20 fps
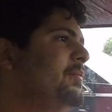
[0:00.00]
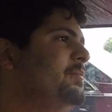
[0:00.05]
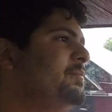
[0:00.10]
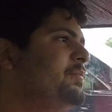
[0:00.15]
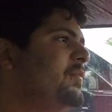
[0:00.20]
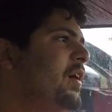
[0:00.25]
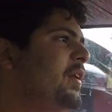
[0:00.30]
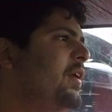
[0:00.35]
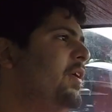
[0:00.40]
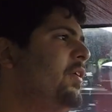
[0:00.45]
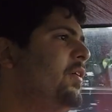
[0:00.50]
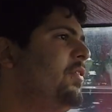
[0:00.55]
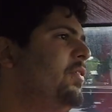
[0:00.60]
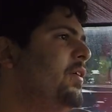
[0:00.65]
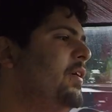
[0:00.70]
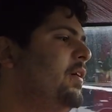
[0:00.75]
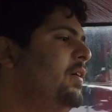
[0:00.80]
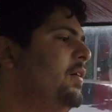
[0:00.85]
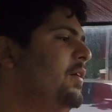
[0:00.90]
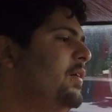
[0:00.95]
another
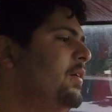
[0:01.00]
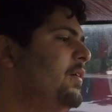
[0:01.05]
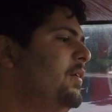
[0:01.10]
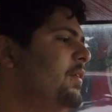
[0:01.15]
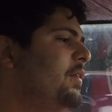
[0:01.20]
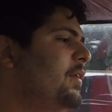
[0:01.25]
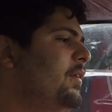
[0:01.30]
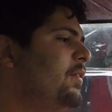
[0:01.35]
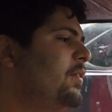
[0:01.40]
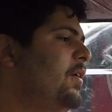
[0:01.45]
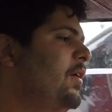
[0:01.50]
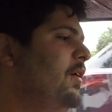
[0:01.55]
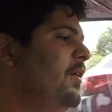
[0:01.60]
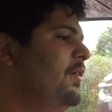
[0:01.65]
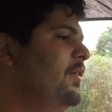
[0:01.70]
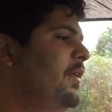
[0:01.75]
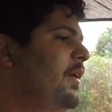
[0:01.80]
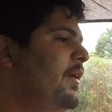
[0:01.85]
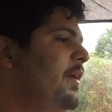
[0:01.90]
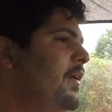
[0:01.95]
thing, this car,
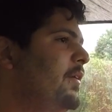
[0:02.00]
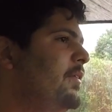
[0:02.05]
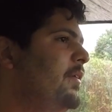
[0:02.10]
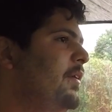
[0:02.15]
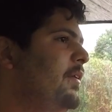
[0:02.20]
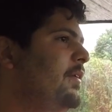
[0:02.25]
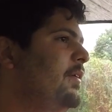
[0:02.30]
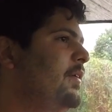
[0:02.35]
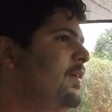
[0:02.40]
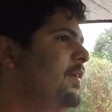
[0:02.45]
like I said,